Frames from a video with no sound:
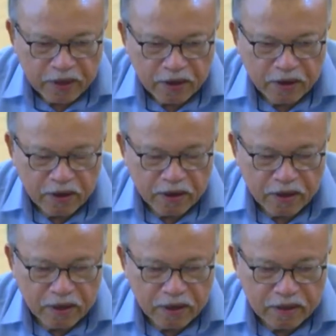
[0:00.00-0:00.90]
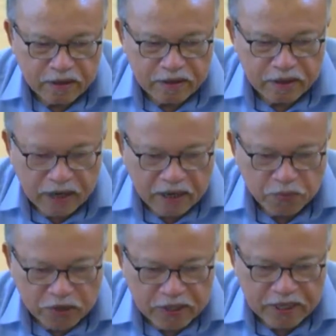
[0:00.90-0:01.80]
uh, the
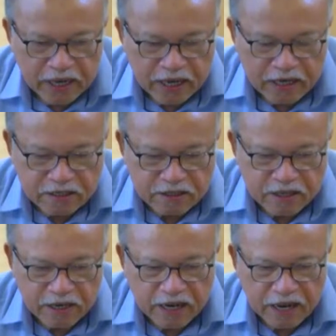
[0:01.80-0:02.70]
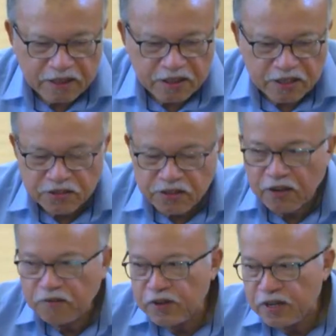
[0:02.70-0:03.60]
library has
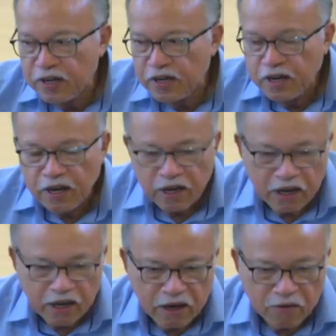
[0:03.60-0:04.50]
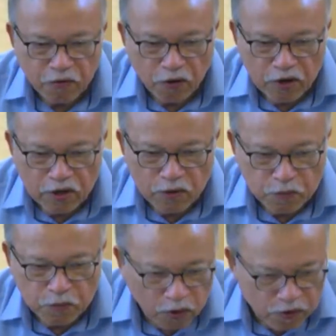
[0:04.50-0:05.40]
97
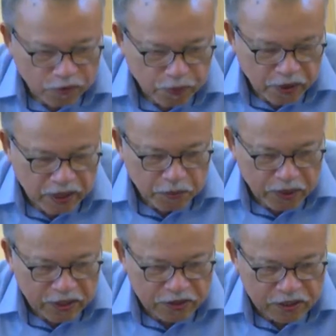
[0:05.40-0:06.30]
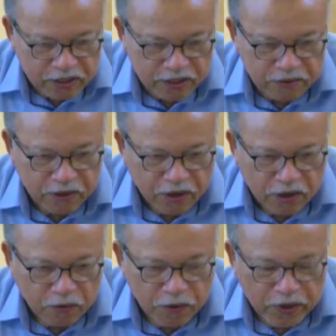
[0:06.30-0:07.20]
volume of Malay manuscript.
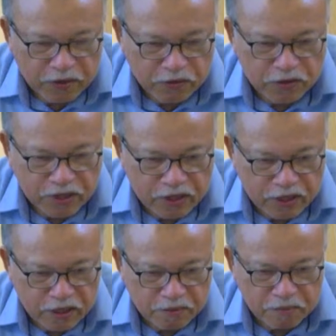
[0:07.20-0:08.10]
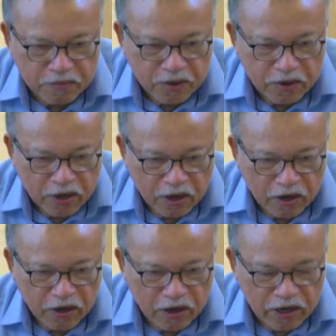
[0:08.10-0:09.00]
We use the term
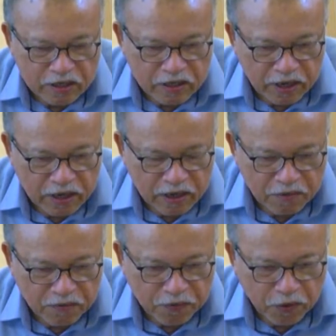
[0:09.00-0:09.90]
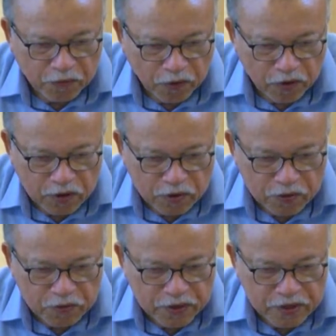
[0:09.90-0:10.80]
uh, actually uh, for volume.